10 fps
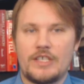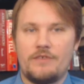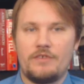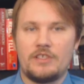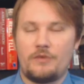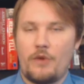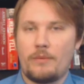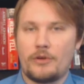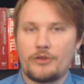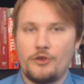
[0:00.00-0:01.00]
Stephens and
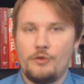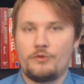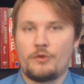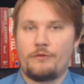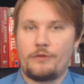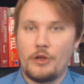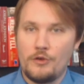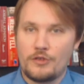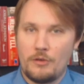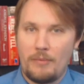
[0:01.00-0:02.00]
Robert Toombs,
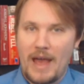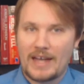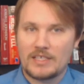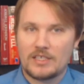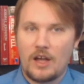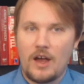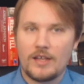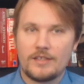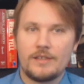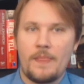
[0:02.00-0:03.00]
refused to back
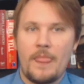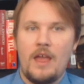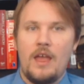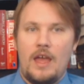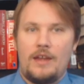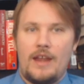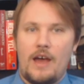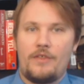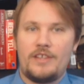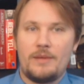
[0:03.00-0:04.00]
Scott.
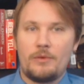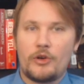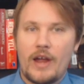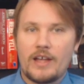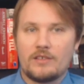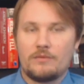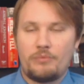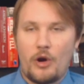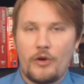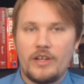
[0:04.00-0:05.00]
Now, the Democrat
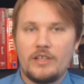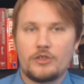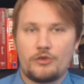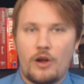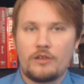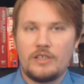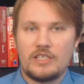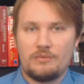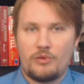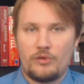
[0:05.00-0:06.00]
Party strongly
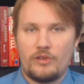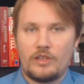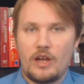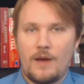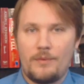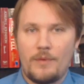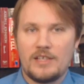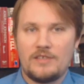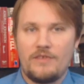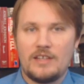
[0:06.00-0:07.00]
supported the
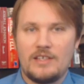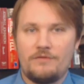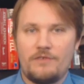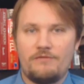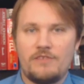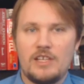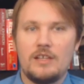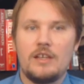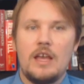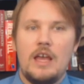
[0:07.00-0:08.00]
Compromise of
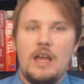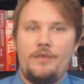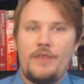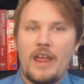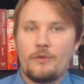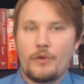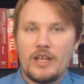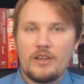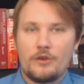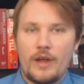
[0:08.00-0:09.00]
1850. They
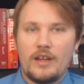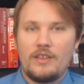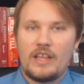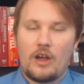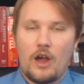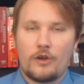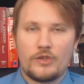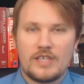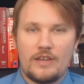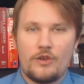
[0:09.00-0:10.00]
reiterated that
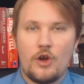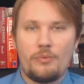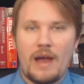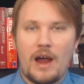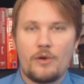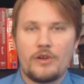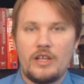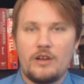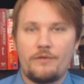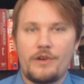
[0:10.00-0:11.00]
Congress had no power
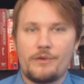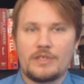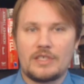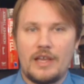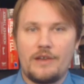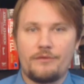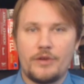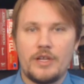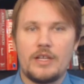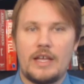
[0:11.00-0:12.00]
to interfere with
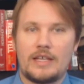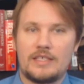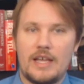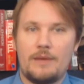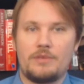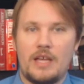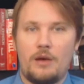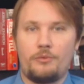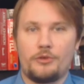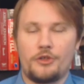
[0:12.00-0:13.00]
slavery except to
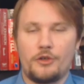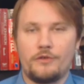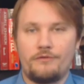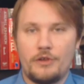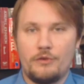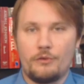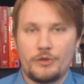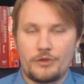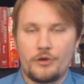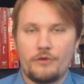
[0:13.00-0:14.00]
help return
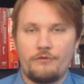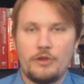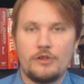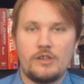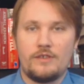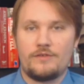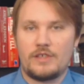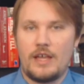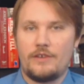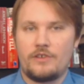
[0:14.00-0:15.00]
fugitive
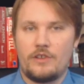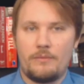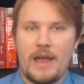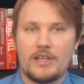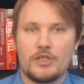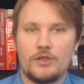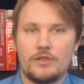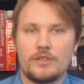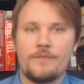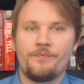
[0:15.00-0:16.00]
slaves to their
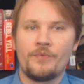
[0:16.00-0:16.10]
masters.